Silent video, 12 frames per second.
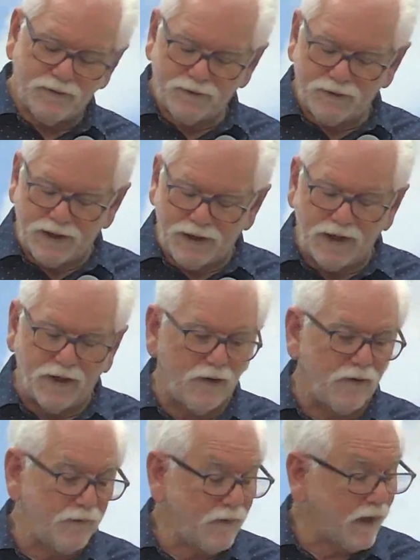to
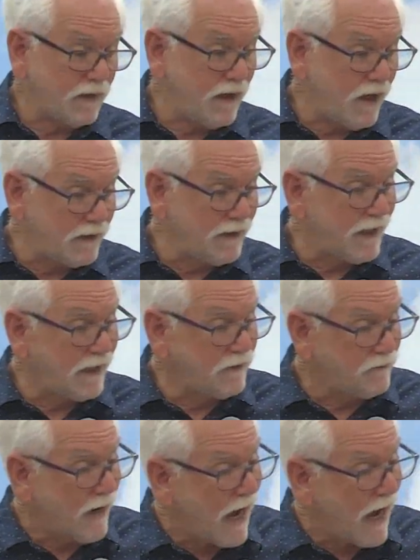hear that God led them